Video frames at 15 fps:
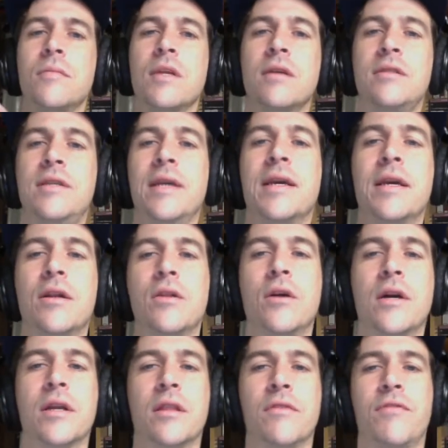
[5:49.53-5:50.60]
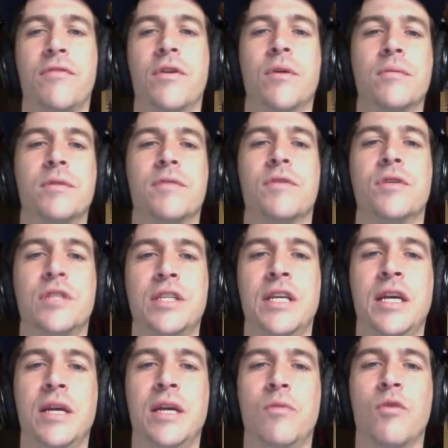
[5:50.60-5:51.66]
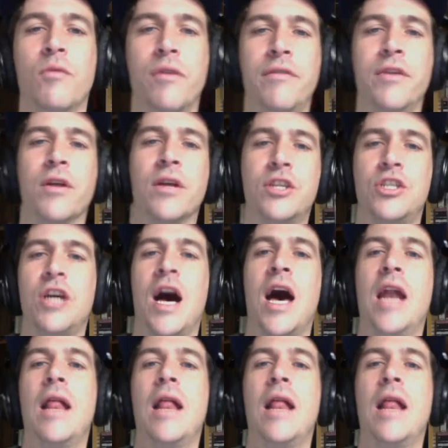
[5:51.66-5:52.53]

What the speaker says: Taking a look at the film's first scene will reveal a shot